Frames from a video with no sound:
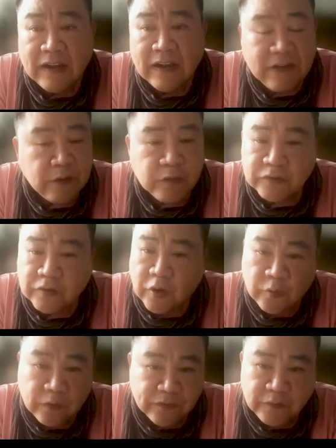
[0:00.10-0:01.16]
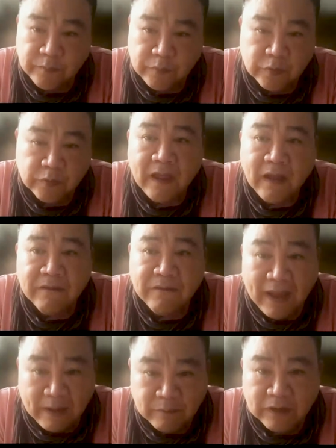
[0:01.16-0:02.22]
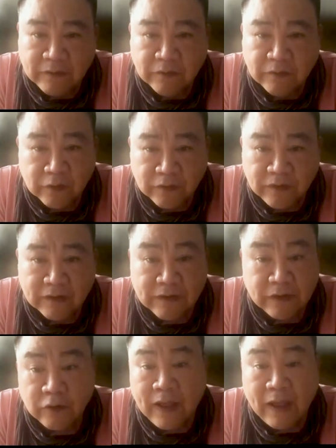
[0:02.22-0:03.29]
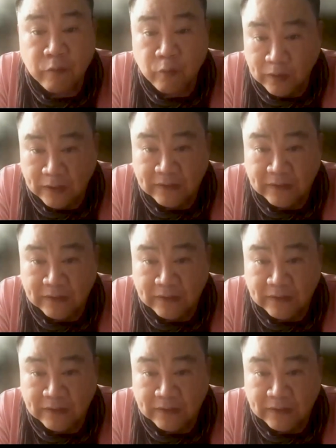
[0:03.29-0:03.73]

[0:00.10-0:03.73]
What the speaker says: idea was always to build a family for those kids that don't have one.